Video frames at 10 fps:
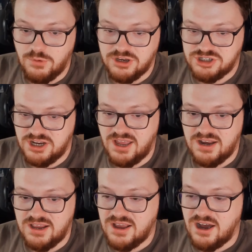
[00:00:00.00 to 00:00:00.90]
which
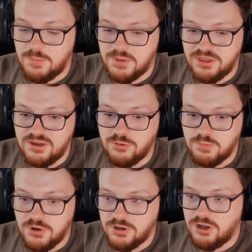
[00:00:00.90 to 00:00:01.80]
again in carp I think would
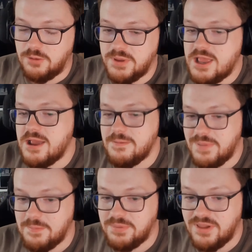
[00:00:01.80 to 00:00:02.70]
put a lot of
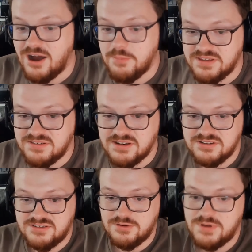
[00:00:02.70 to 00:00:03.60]
people out of
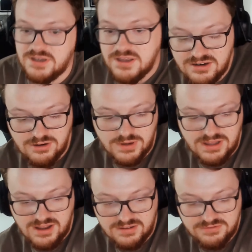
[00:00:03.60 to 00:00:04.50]
business doing
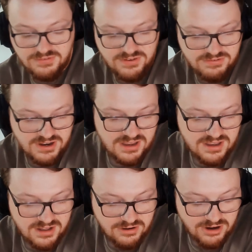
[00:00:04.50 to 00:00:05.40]
that for 15
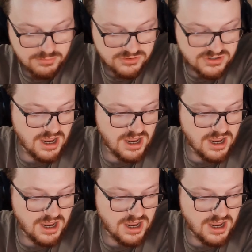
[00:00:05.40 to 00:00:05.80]
kilograms.